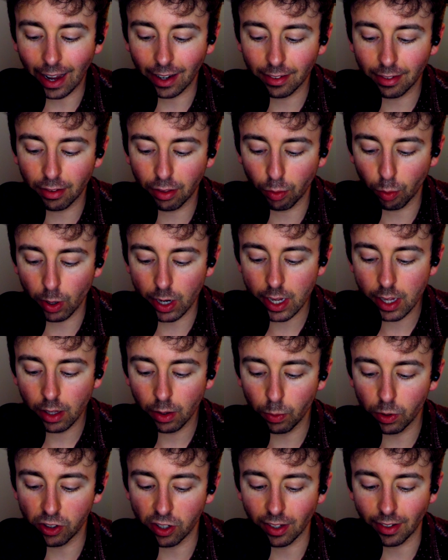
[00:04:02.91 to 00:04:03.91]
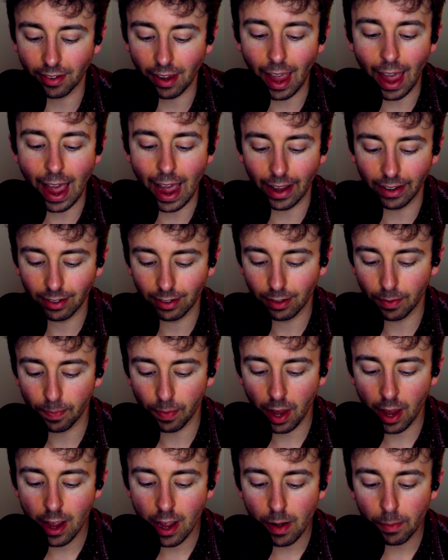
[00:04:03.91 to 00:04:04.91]
x3, which is s,
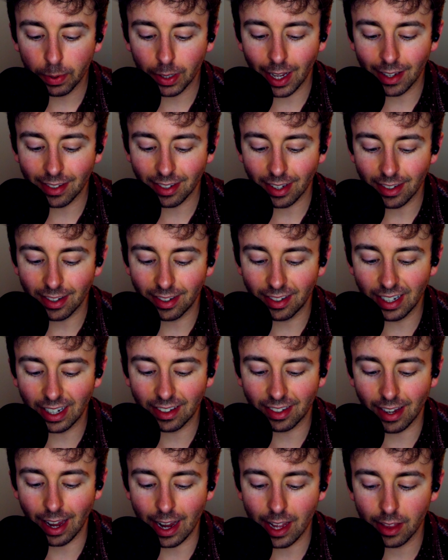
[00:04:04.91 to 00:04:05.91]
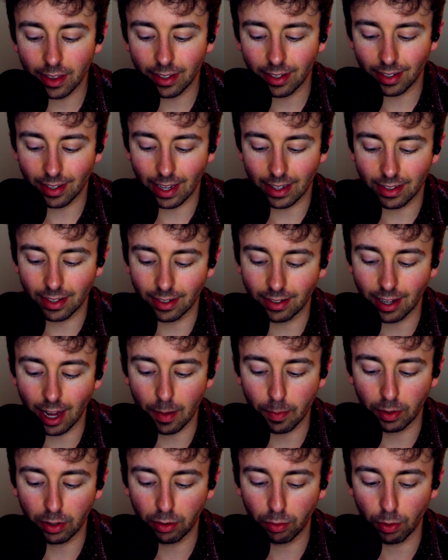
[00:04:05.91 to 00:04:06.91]
plus 6/8, that's the same as